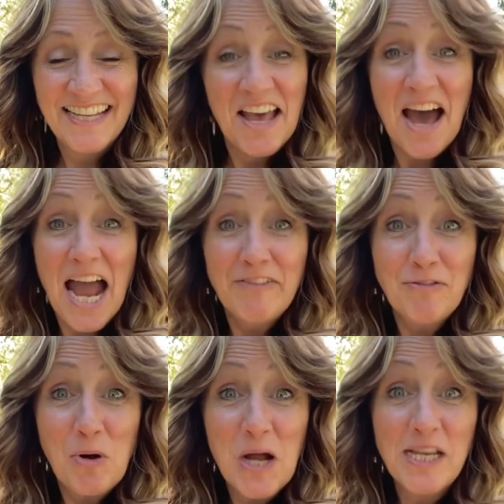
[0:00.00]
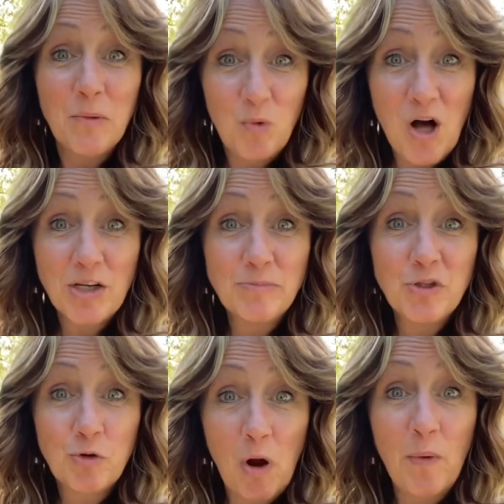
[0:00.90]
Hi everyone, and welcome to
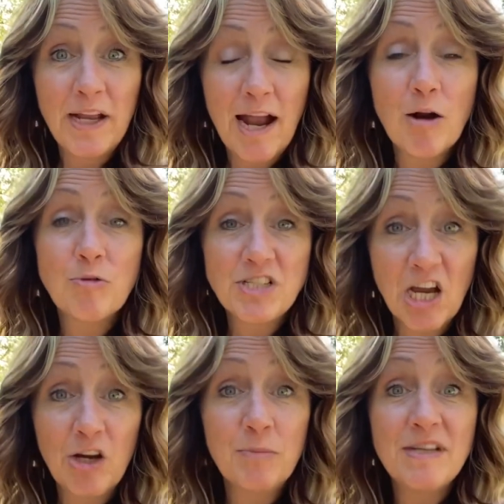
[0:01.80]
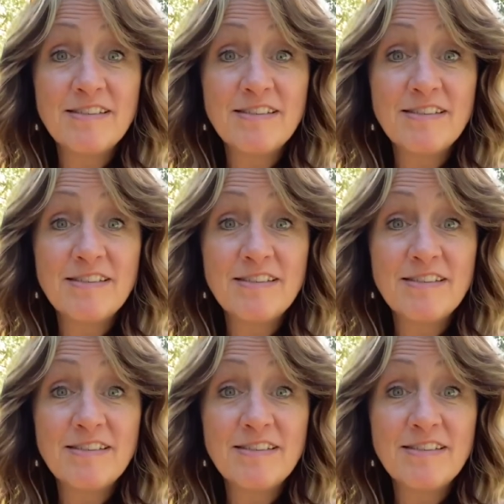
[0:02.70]
Growing Our Retirement.